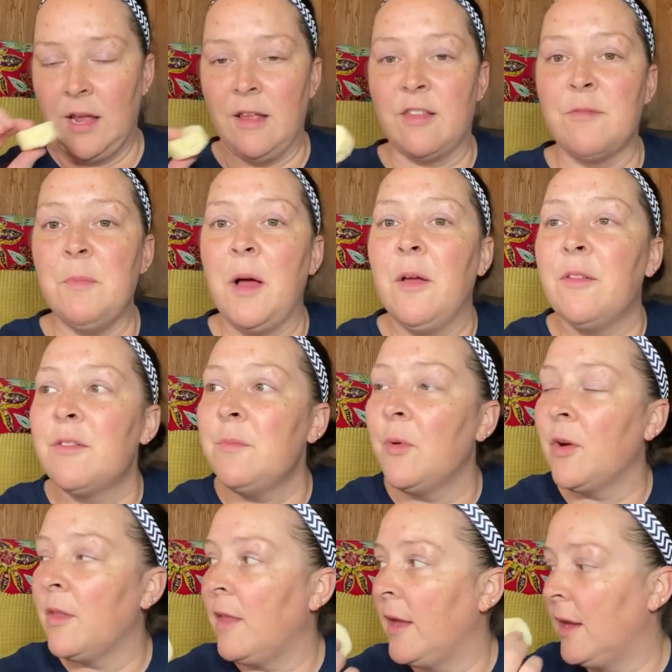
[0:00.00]
It smells
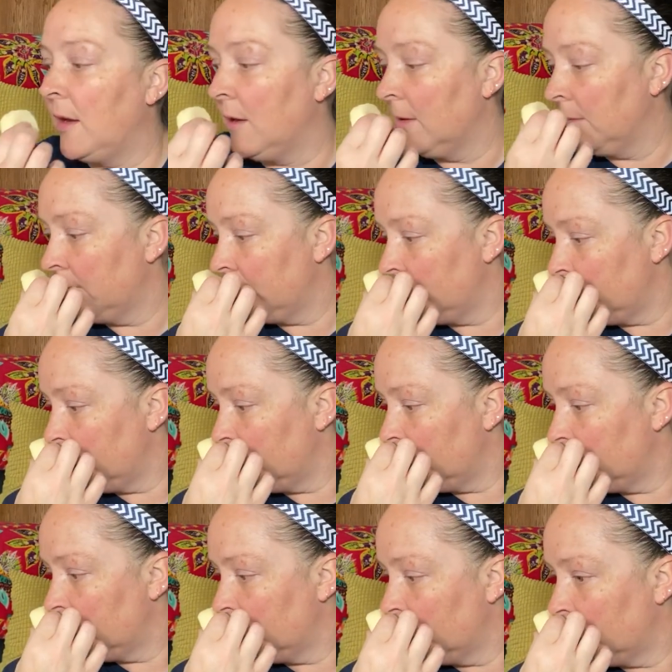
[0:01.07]
more like,
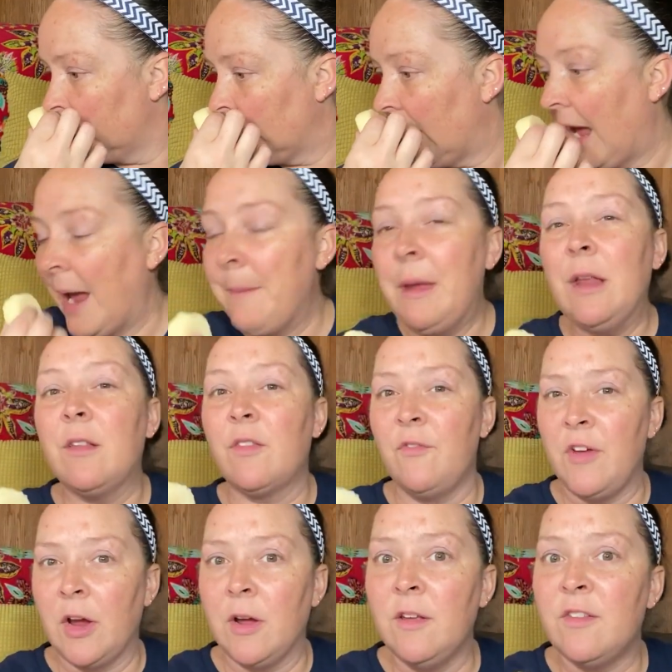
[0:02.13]
I mean, it's
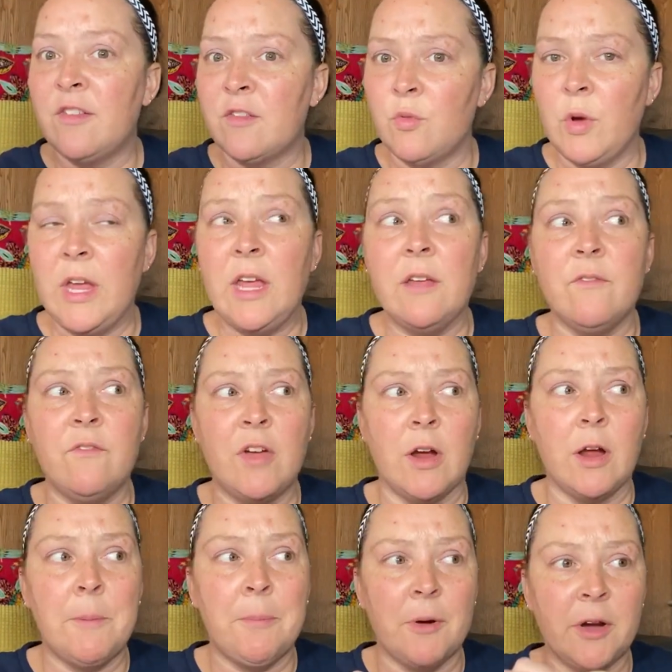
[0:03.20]
very sweet and
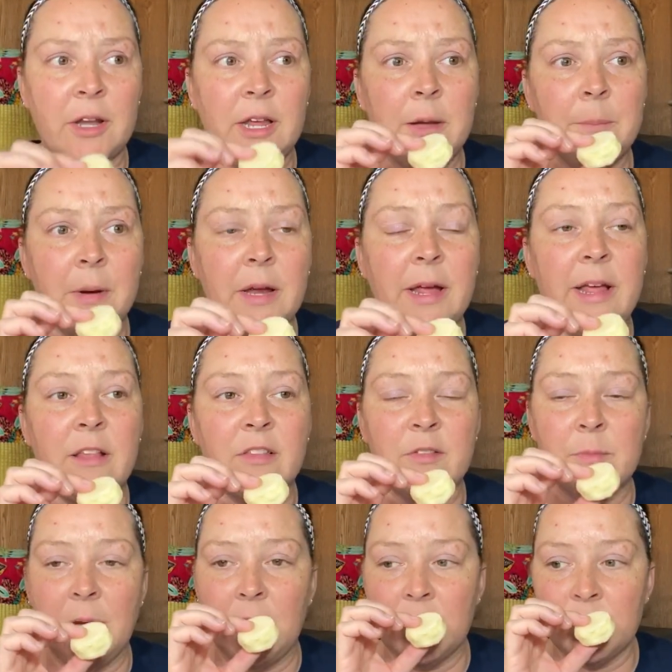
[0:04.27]
very pretty, but it
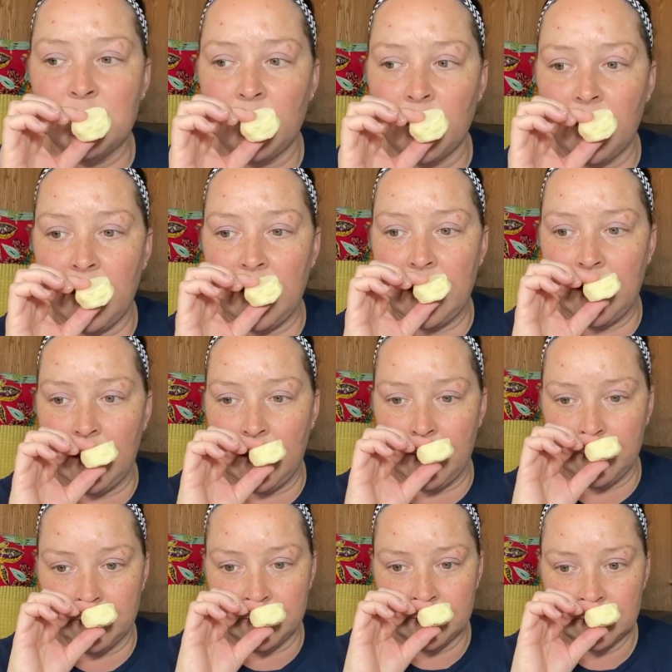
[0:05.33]
smells more like,
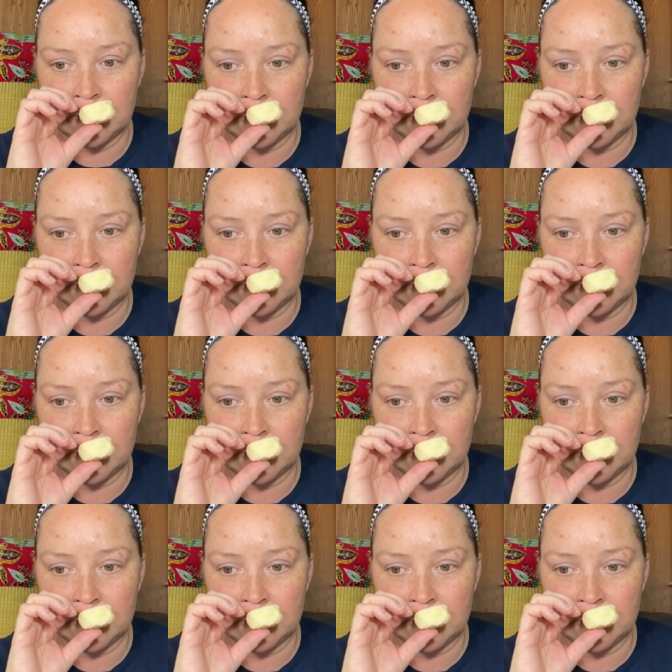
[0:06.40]
smell